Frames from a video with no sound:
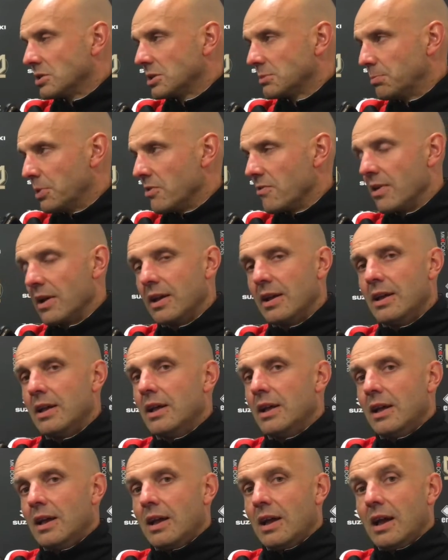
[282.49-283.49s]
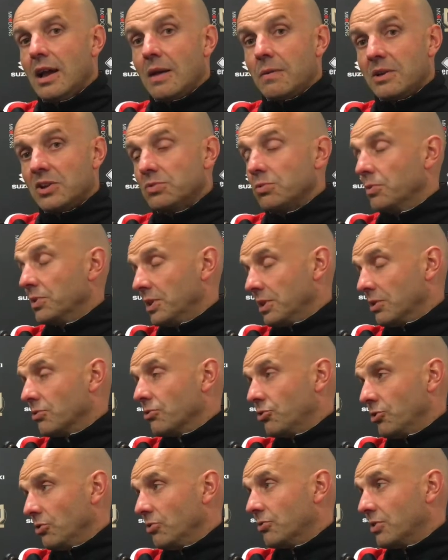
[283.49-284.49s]
spirit, mm. and that's what we did on
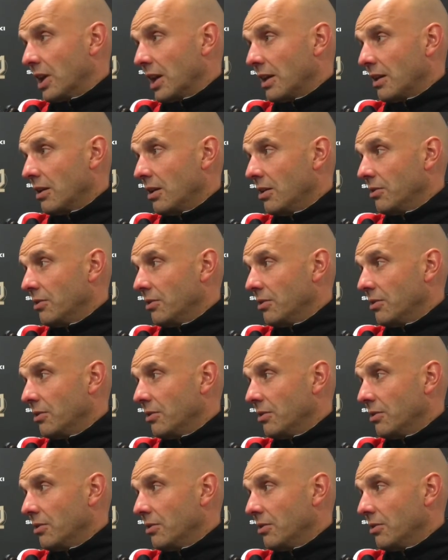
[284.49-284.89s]
Tuesday.